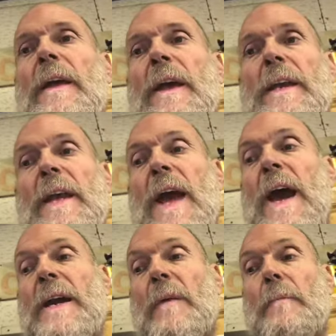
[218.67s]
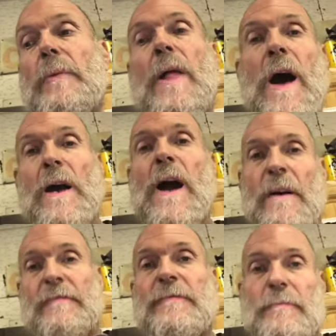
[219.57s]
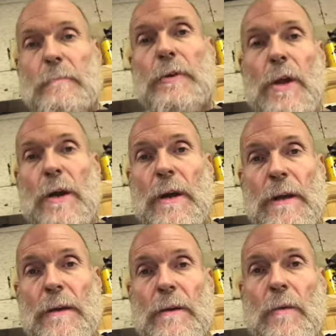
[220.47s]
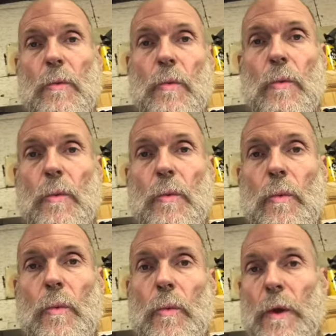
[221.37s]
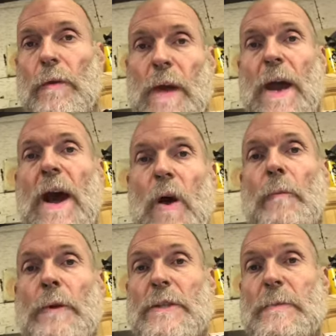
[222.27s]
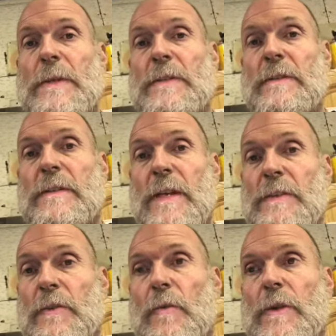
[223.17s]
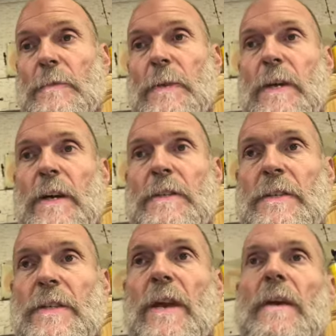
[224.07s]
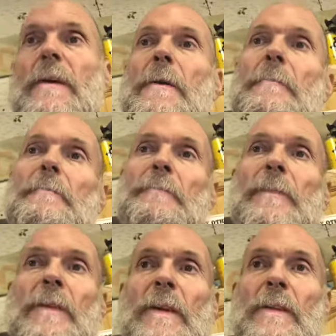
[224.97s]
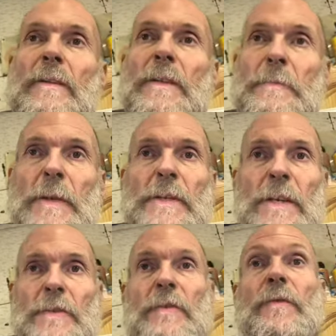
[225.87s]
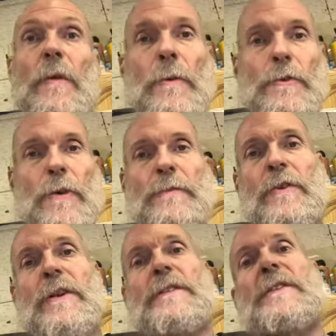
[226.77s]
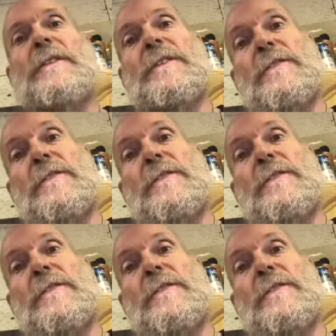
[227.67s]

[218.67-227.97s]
and it had a block off plug where that output speed sensor was, because the speed sensor in a 4-wheel drive truck is in this